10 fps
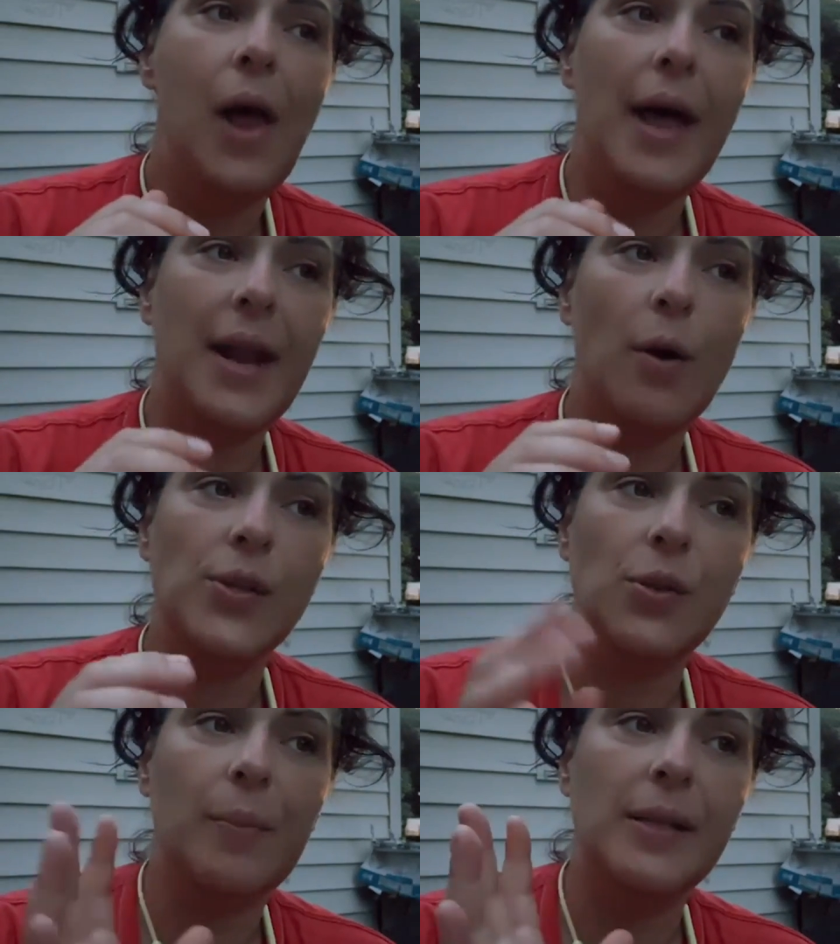And I
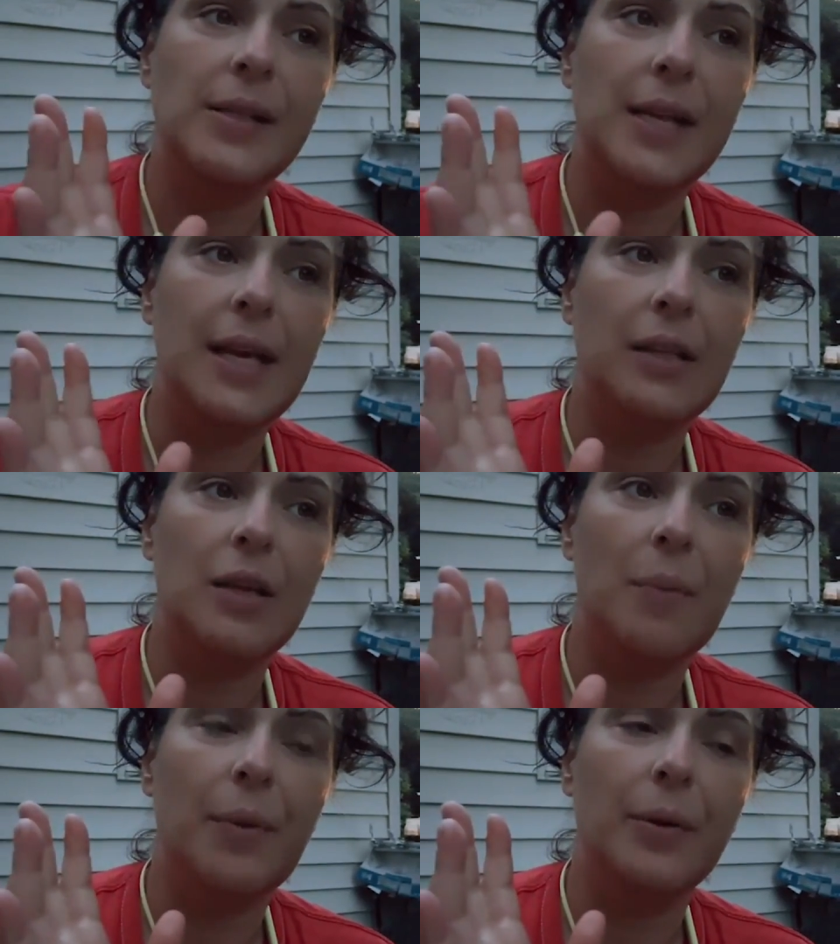also been seeing the
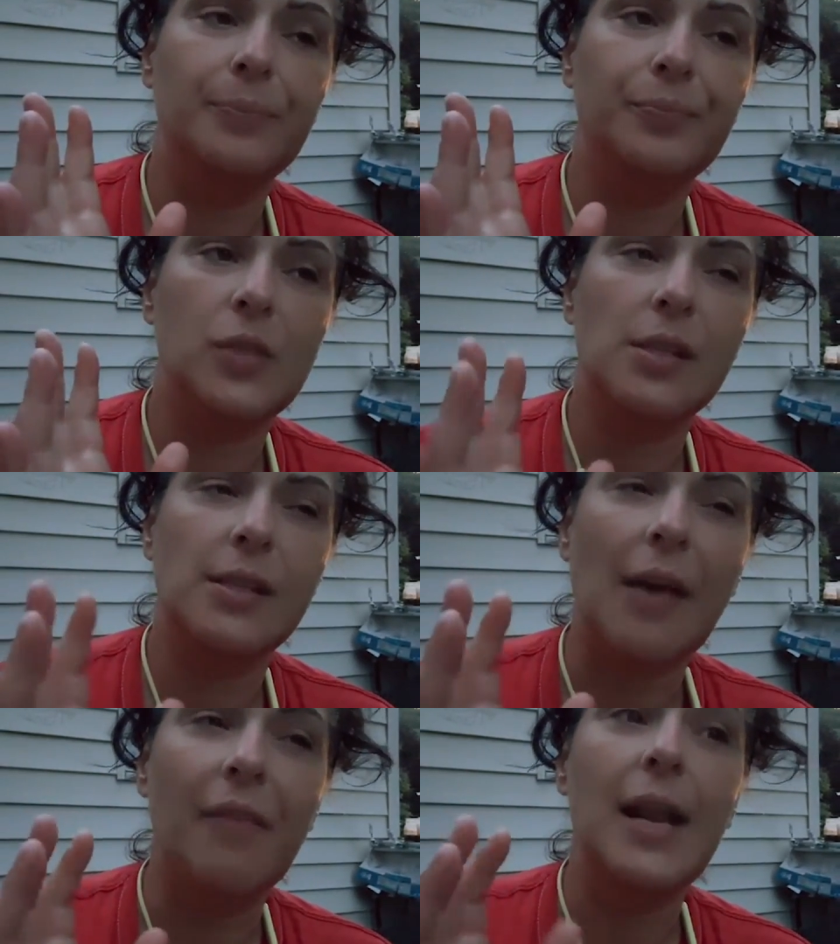number
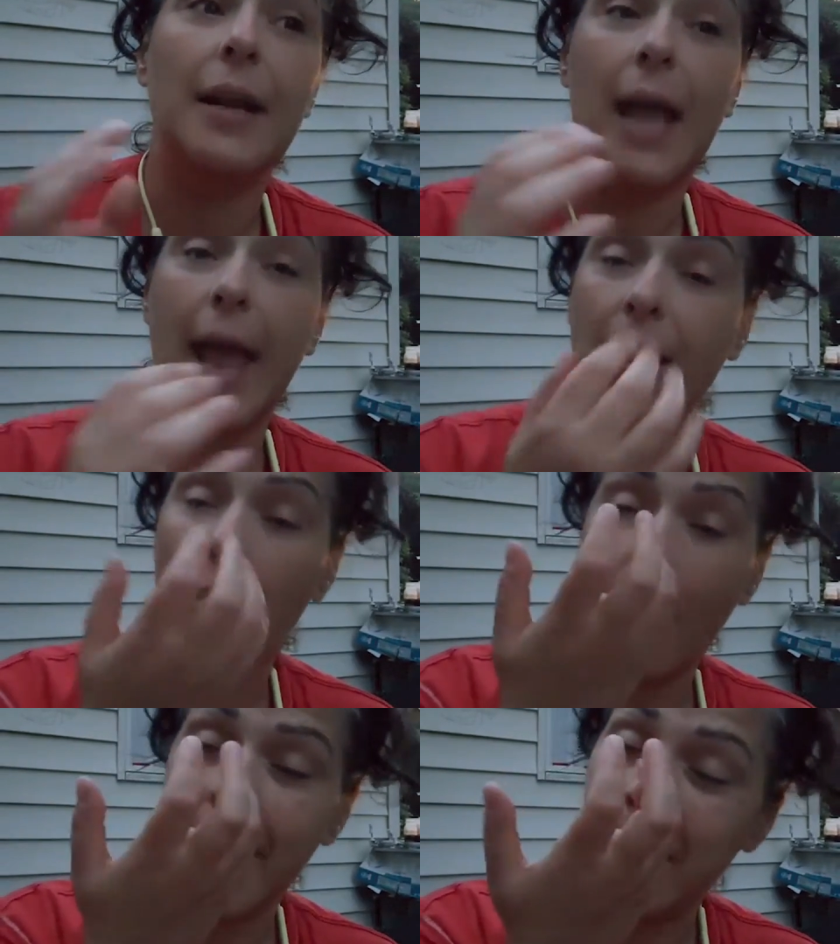7 and
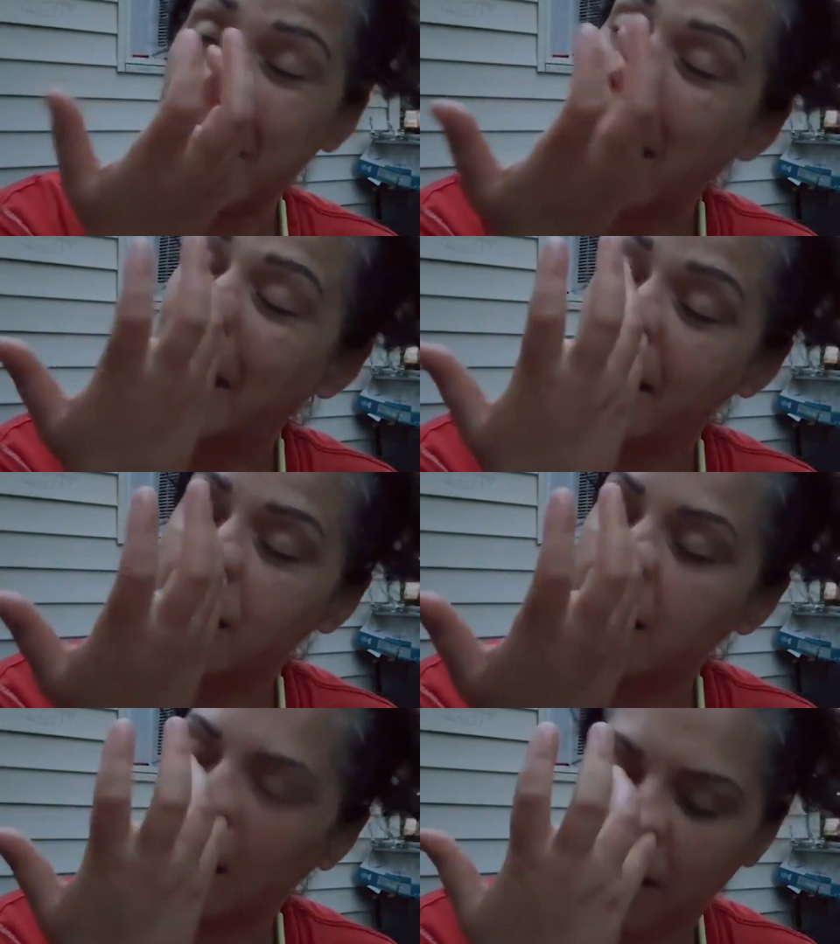808 and
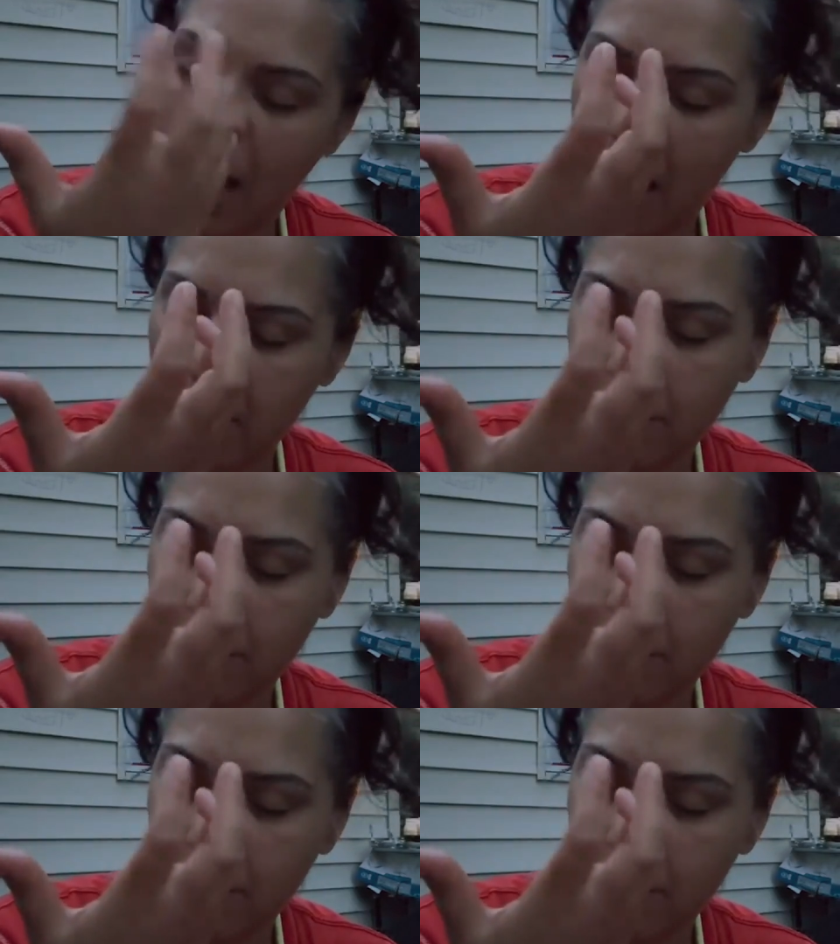818 a lot.